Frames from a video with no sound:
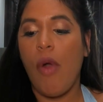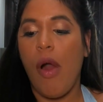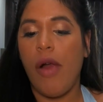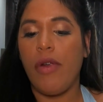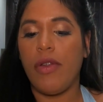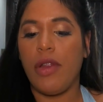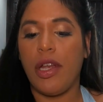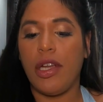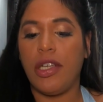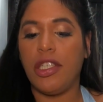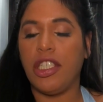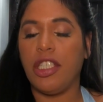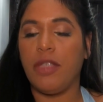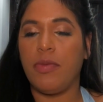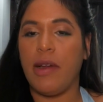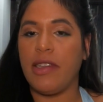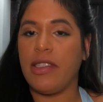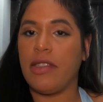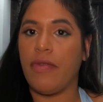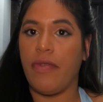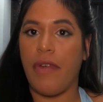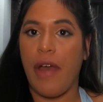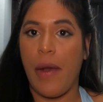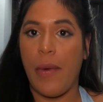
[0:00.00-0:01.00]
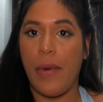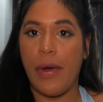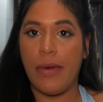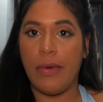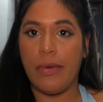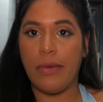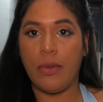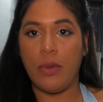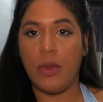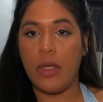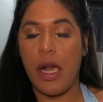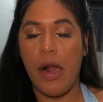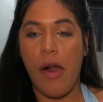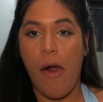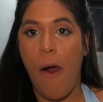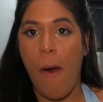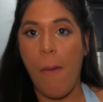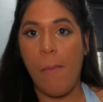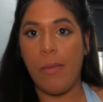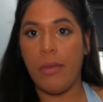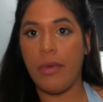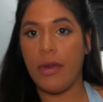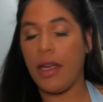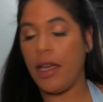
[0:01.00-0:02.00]
They didn't specify what
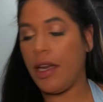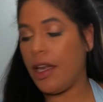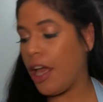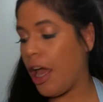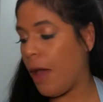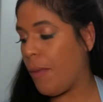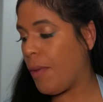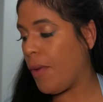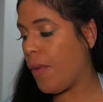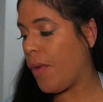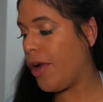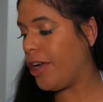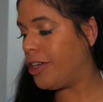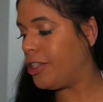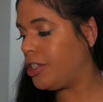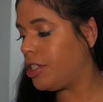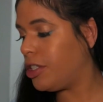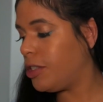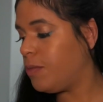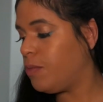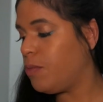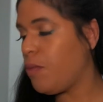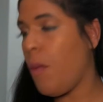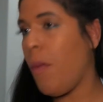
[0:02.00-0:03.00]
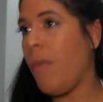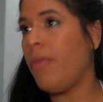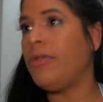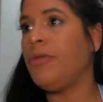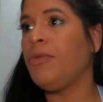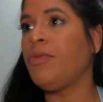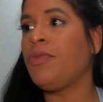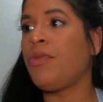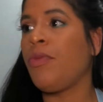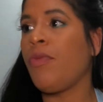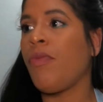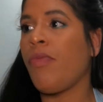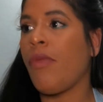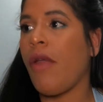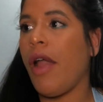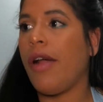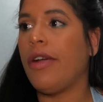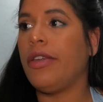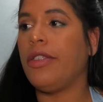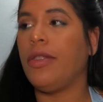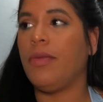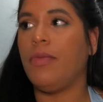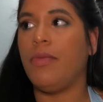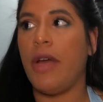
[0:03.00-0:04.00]
dating app it was,
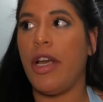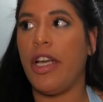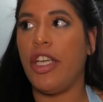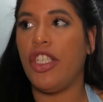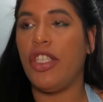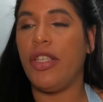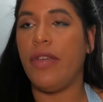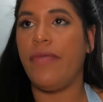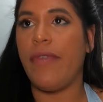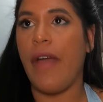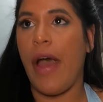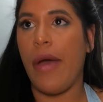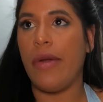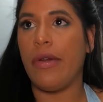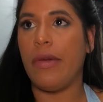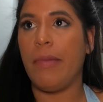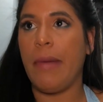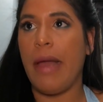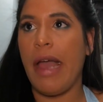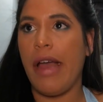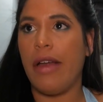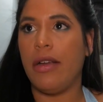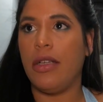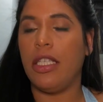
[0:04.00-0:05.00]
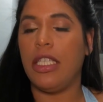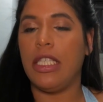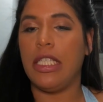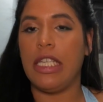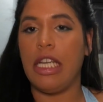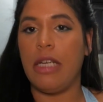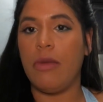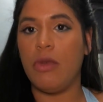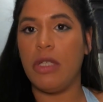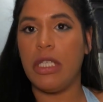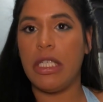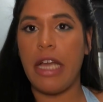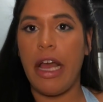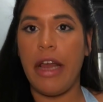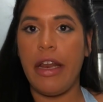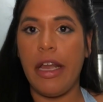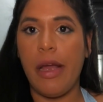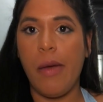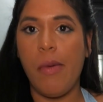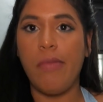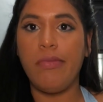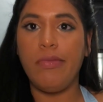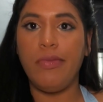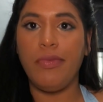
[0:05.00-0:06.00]
but she found a man. His name was Teddy.